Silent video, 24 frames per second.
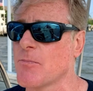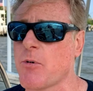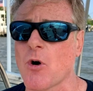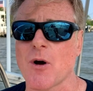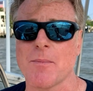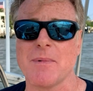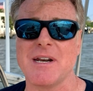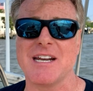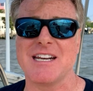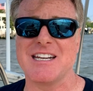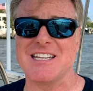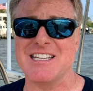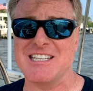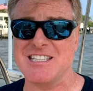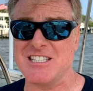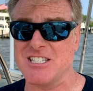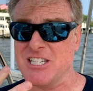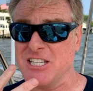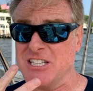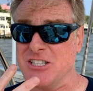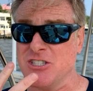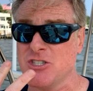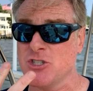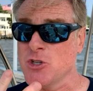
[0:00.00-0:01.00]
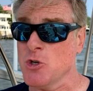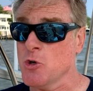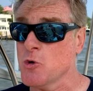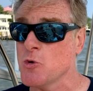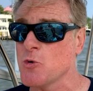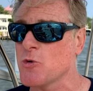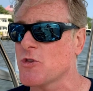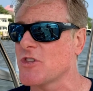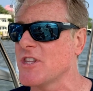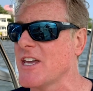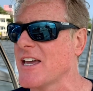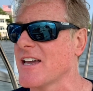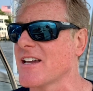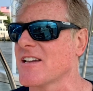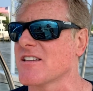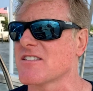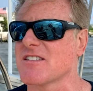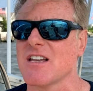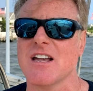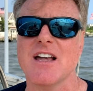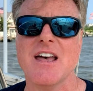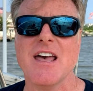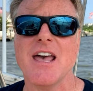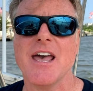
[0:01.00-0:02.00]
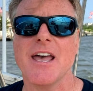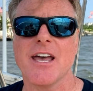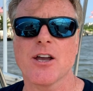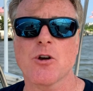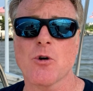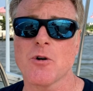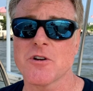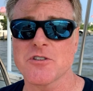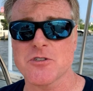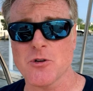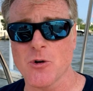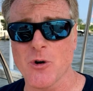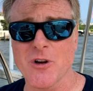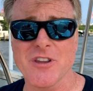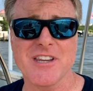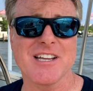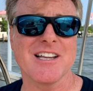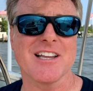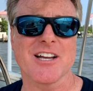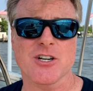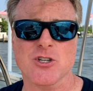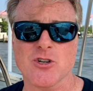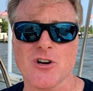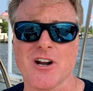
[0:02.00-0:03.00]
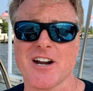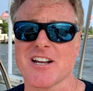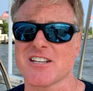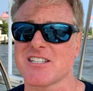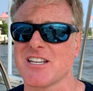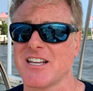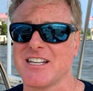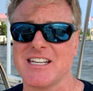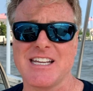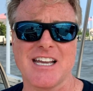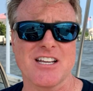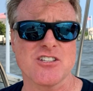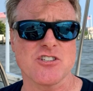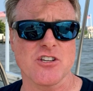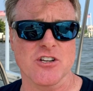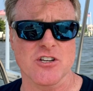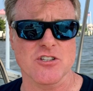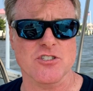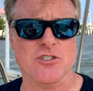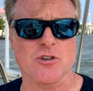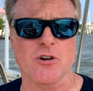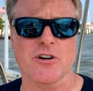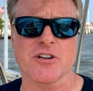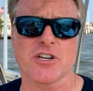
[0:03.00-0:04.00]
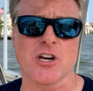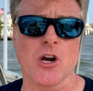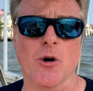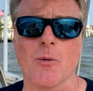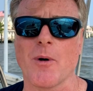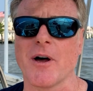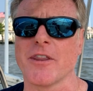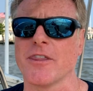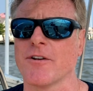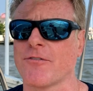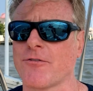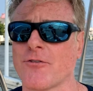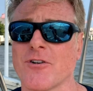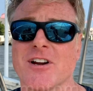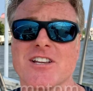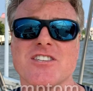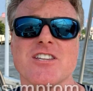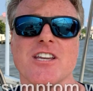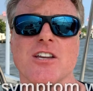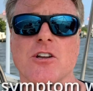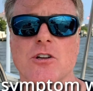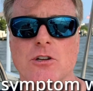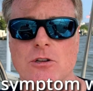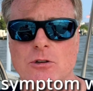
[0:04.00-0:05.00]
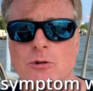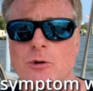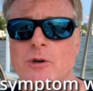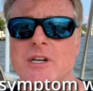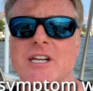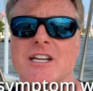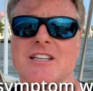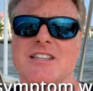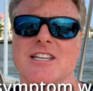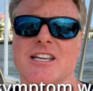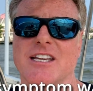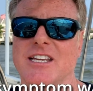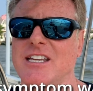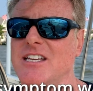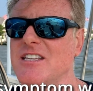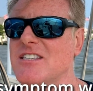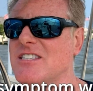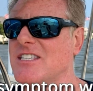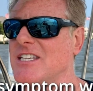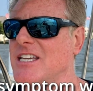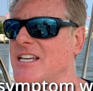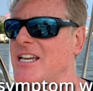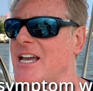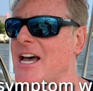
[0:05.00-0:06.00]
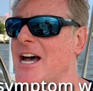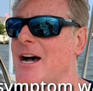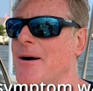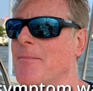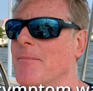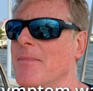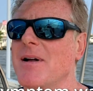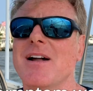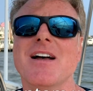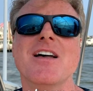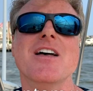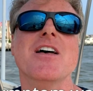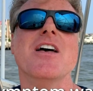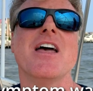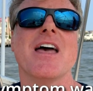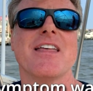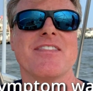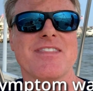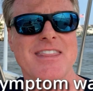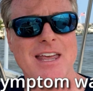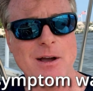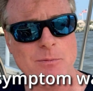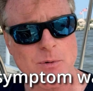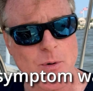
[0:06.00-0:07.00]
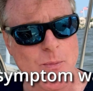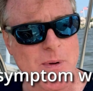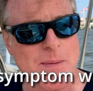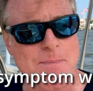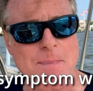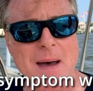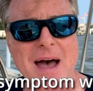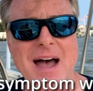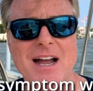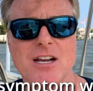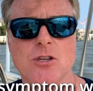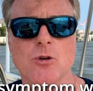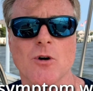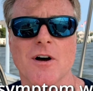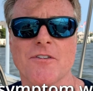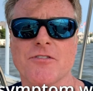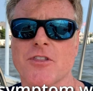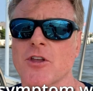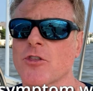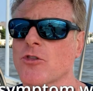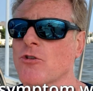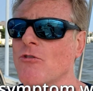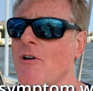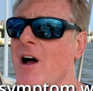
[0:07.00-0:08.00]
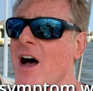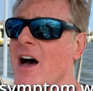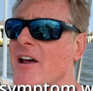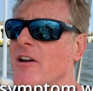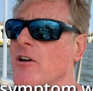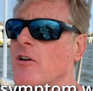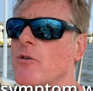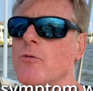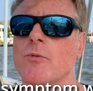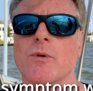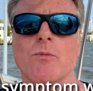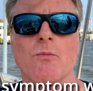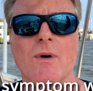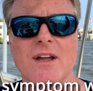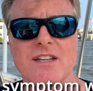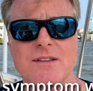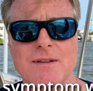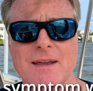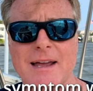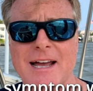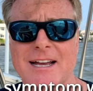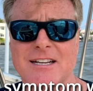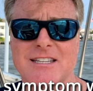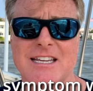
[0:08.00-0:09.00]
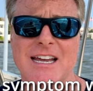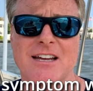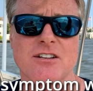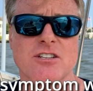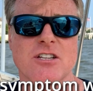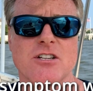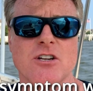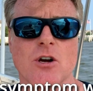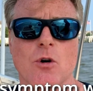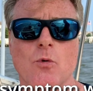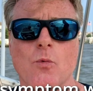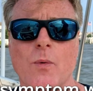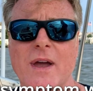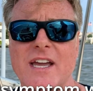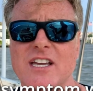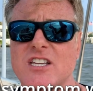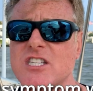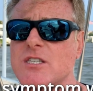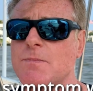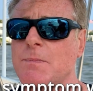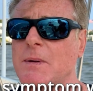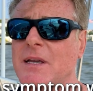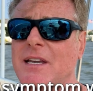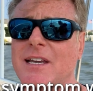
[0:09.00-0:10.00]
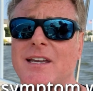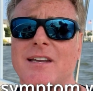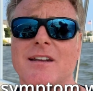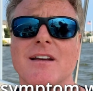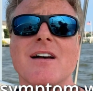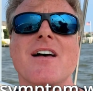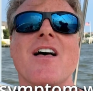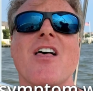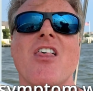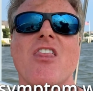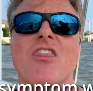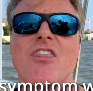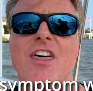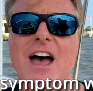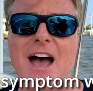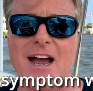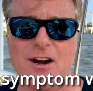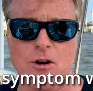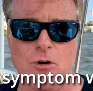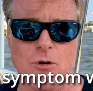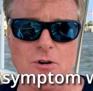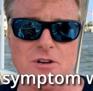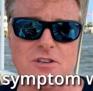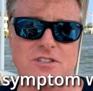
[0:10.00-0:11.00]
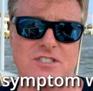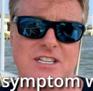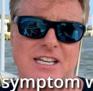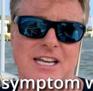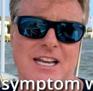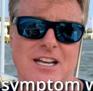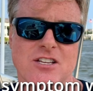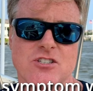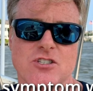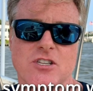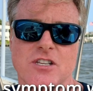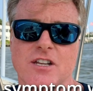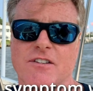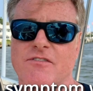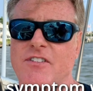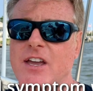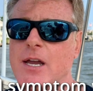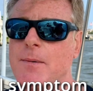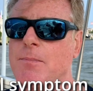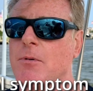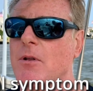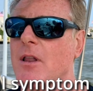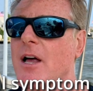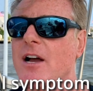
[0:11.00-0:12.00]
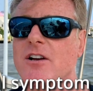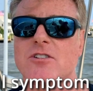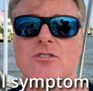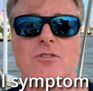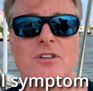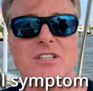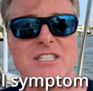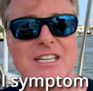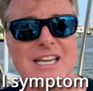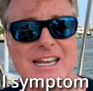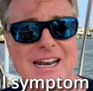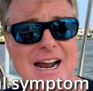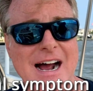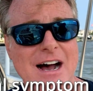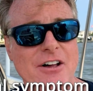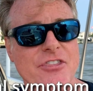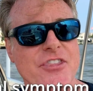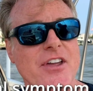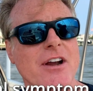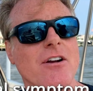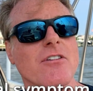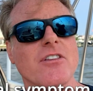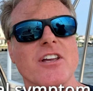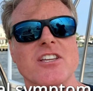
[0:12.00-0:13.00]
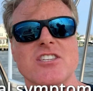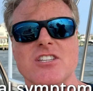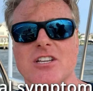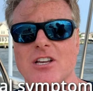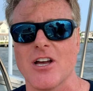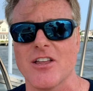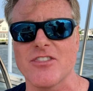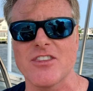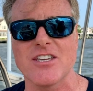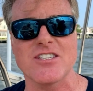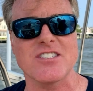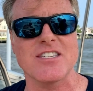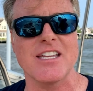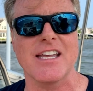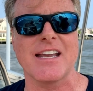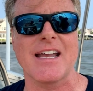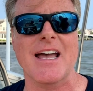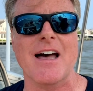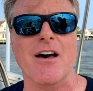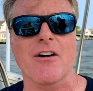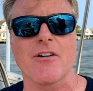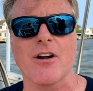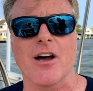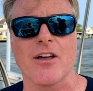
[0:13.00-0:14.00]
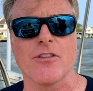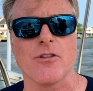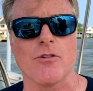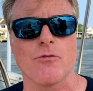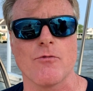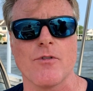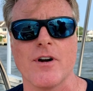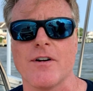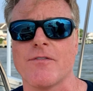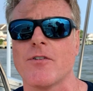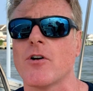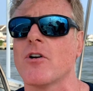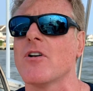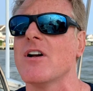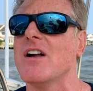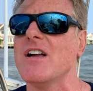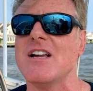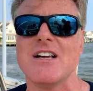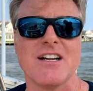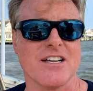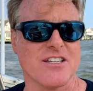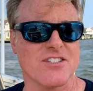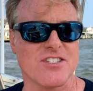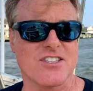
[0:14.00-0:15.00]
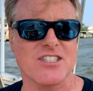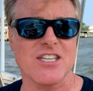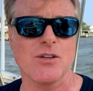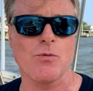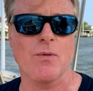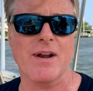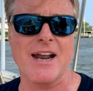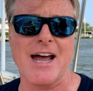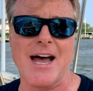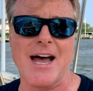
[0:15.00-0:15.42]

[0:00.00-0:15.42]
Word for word: compartment, it did two things. It caused all the electronics on the engine to start to go on the fritz, including the ECM. Then when we backed off the throttle, we went back down to no wake speed. That caused the engine to vapor lock. So let's get out there, let's gun this thing out on the river and see what